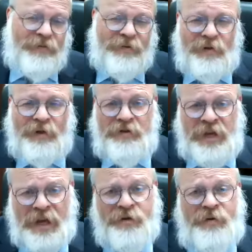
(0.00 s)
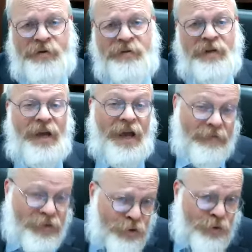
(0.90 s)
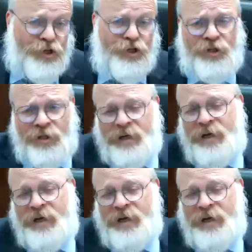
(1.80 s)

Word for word: A little dangerous. I'm Jewish